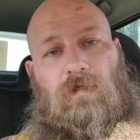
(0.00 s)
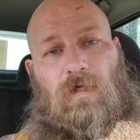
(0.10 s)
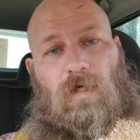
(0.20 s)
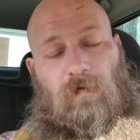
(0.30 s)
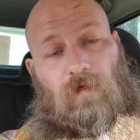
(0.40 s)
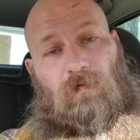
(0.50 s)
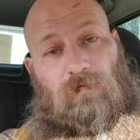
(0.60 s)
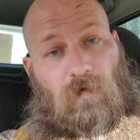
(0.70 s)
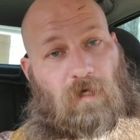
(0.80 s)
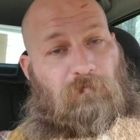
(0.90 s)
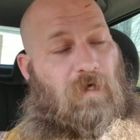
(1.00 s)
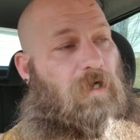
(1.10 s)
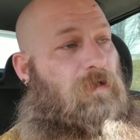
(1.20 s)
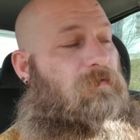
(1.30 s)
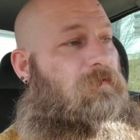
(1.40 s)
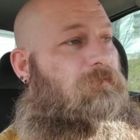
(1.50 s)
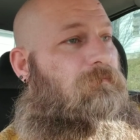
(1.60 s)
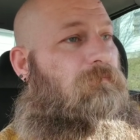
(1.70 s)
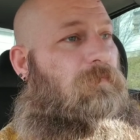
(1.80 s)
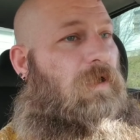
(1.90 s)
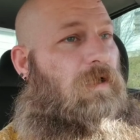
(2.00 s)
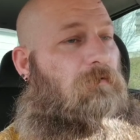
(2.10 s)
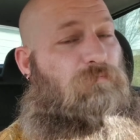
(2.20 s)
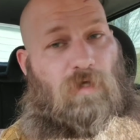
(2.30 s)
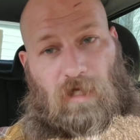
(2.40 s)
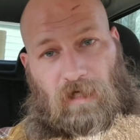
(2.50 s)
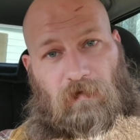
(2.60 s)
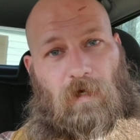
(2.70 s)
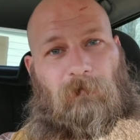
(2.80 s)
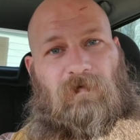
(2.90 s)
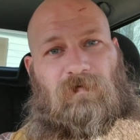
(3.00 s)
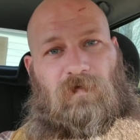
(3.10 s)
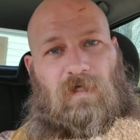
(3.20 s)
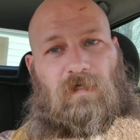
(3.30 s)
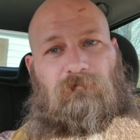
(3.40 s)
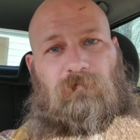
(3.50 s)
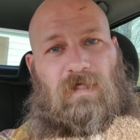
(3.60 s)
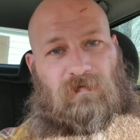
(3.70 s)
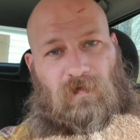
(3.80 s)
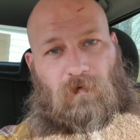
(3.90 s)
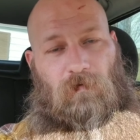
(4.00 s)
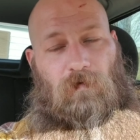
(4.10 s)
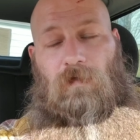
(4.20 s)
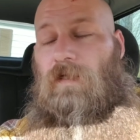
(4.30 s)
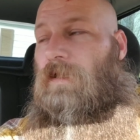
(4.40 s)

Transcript: uh, the girl's grandparents, uh, Blake, obviously, his daughter.